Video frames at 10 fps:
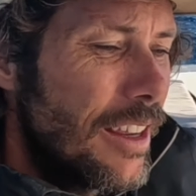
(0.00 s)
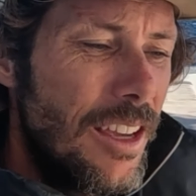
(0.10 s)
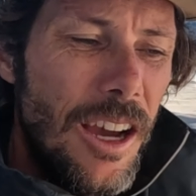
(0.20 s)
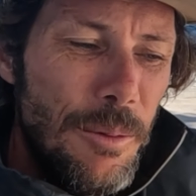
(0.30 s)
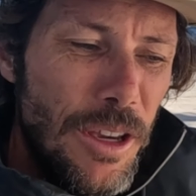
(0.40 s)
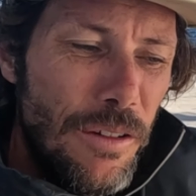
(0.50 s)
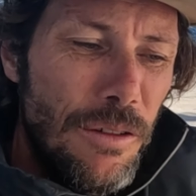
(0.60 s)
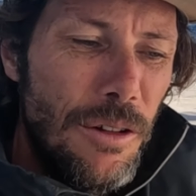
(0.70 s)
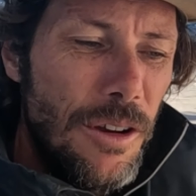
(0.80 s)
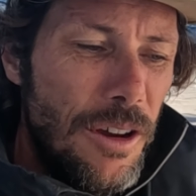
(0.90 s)

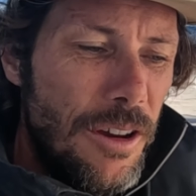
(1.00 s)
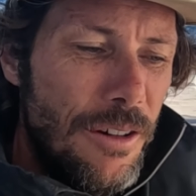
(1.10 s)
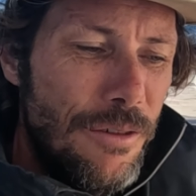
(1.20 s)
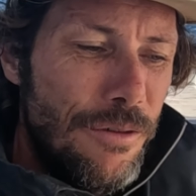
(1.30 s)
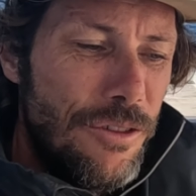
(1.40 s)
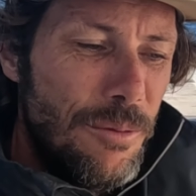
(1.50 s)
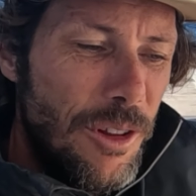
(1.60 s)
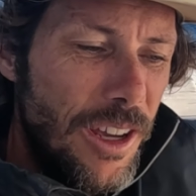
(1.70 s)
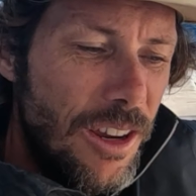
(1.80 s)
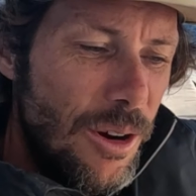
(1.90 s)
coming from
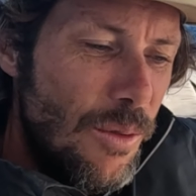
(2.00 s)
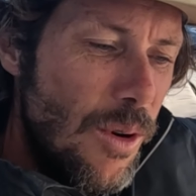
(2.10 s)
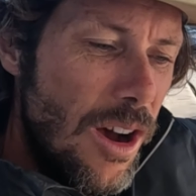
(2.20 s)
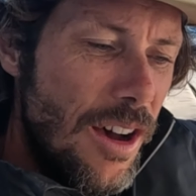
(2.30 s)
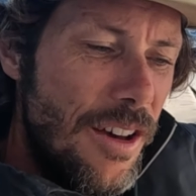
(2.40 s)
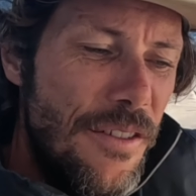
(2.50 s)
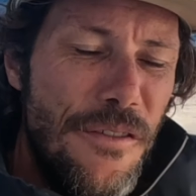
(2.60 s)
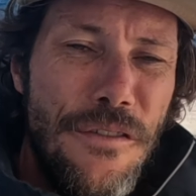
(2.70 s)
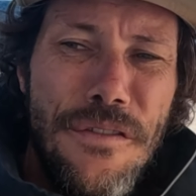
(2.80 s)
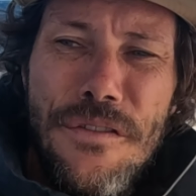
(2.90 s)
like our
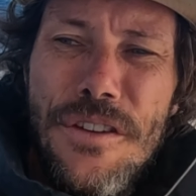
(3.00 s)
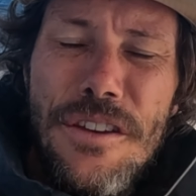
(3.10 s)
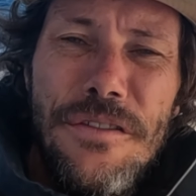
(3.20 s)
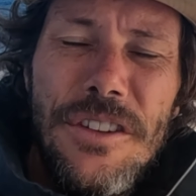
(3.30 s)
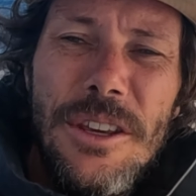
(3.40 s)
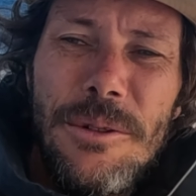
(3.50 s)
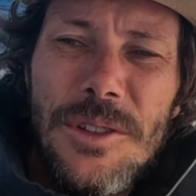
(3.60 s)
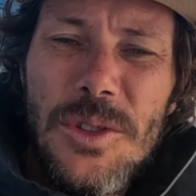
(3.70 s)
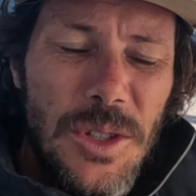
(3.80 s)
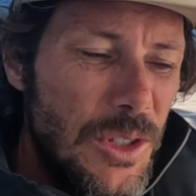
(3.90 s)
150,
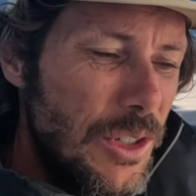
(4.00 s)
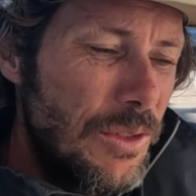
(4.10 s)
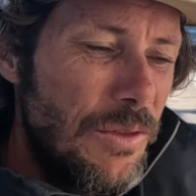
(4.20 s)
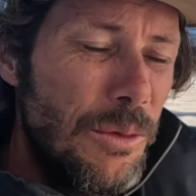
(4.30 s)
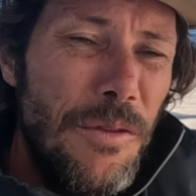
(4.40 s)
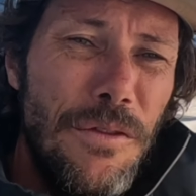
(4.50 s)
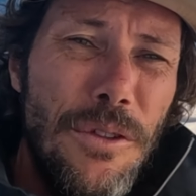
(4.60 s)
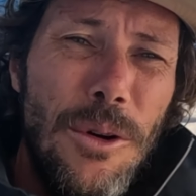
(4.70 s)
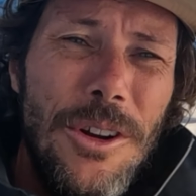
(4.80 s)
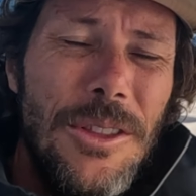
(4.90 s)

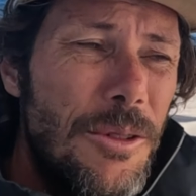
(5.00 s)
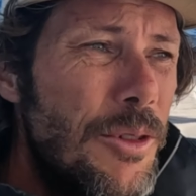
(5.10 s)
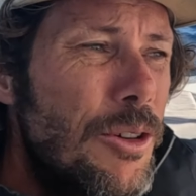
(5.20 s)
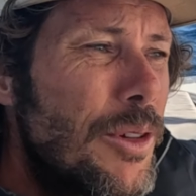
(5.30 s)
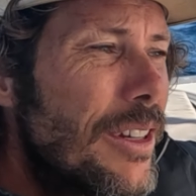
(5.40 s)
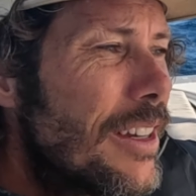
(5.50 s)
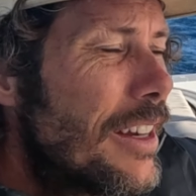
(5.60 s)
140 at the moment.